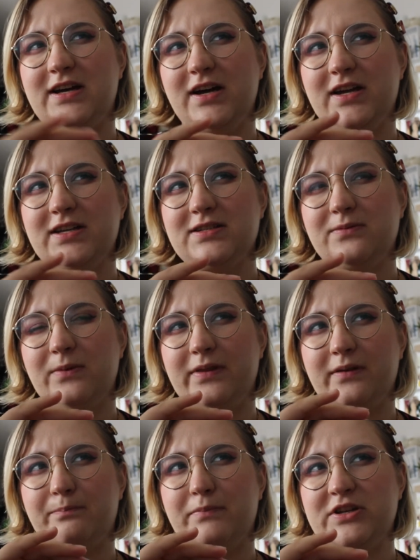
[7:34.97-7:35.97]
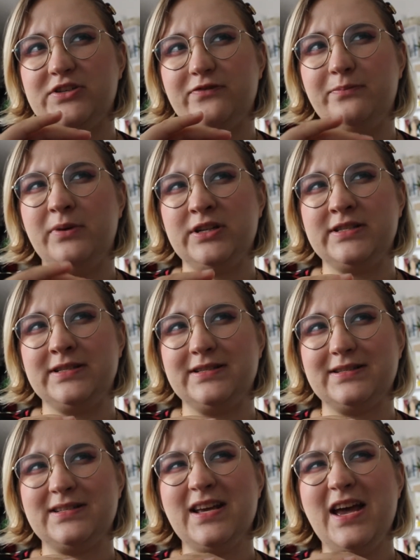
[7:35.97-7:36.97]
side with a bunch of
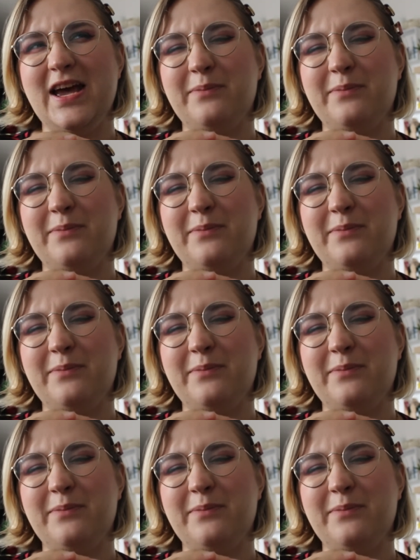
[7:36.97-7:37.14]
buttons,